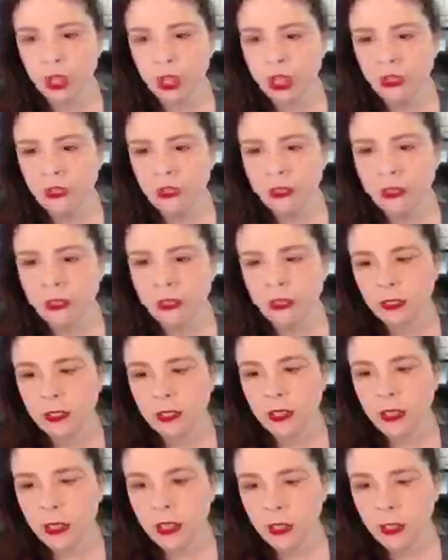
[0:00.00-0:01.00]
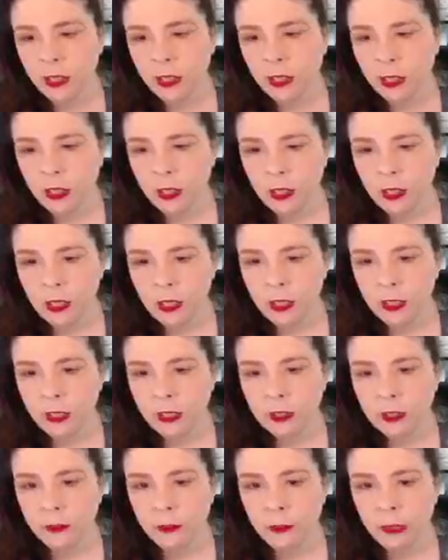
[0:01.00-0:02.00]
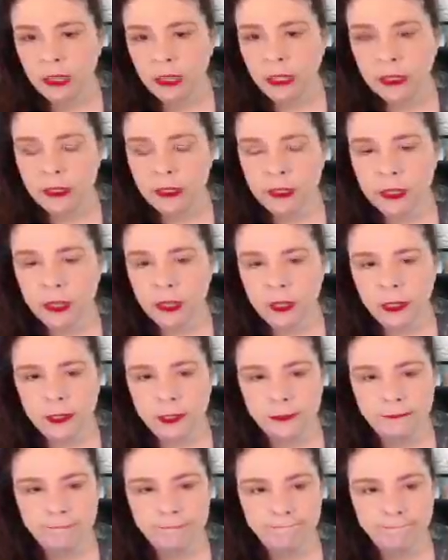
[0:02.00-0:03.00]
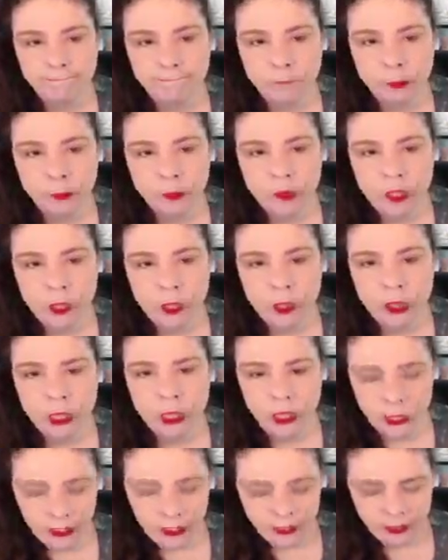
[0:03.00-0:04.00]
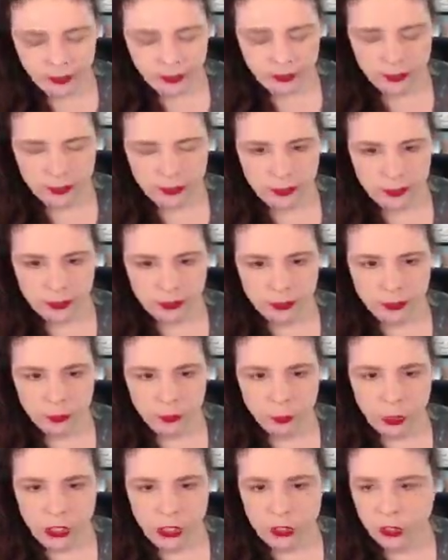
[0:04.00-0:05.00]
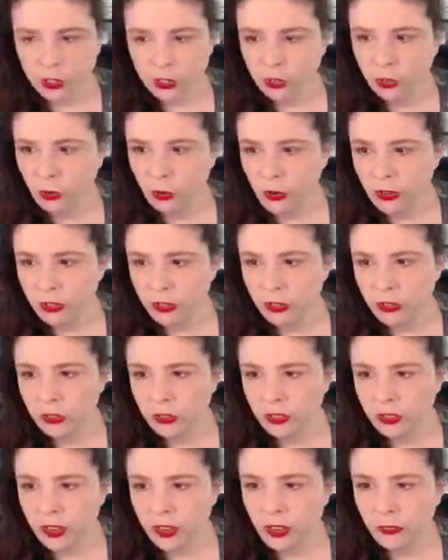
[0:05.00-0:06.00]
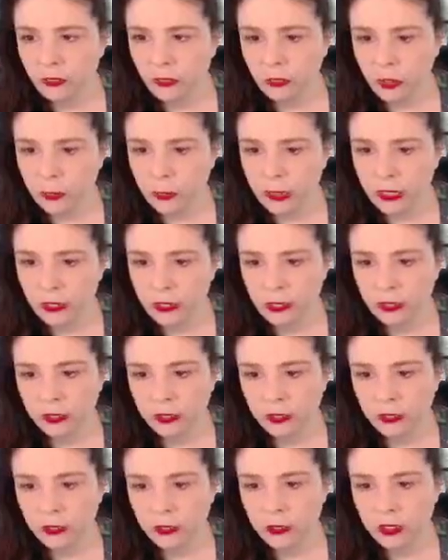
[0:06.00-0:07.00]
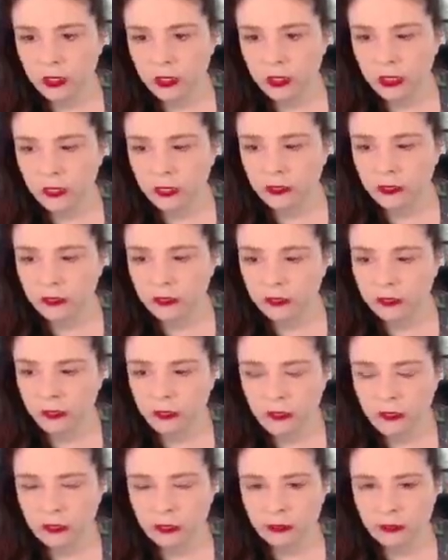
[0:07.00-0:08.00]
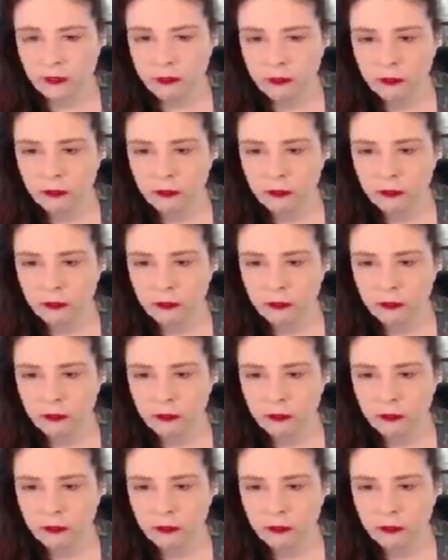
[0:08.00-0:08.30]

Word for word: chests because um, you can get when you destroy the stuff from it you can always get you know